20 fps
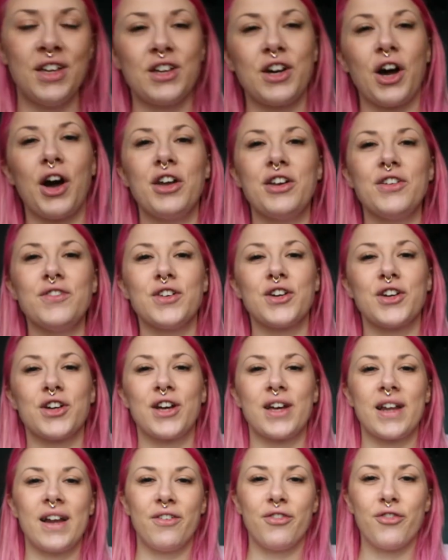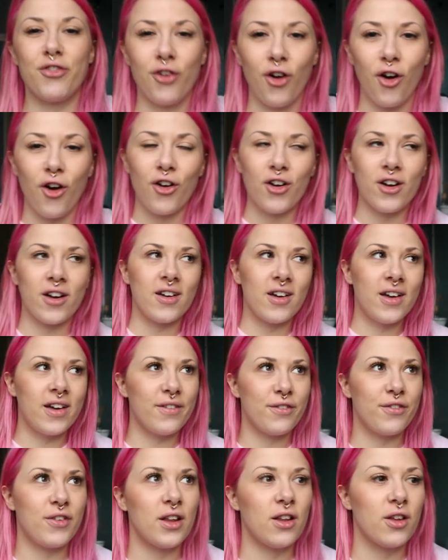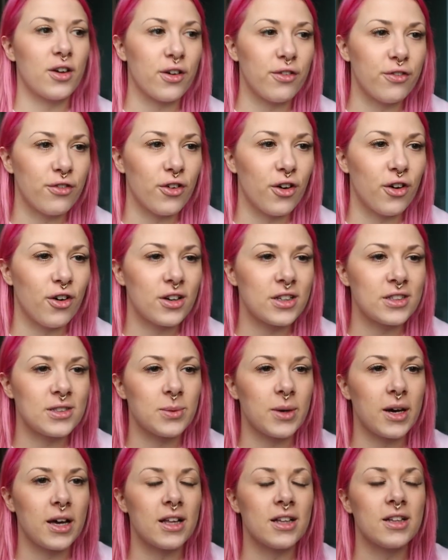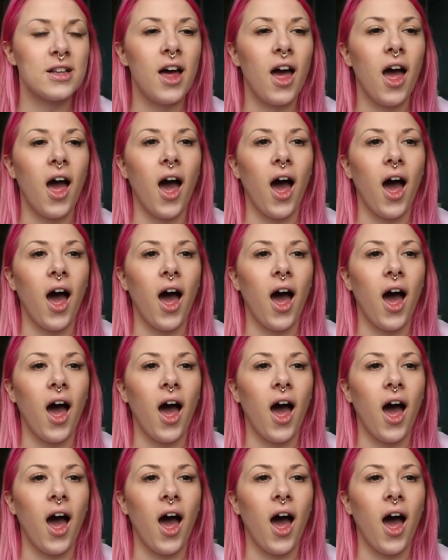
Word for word: You kind of look like a frog, feel like a frog as well.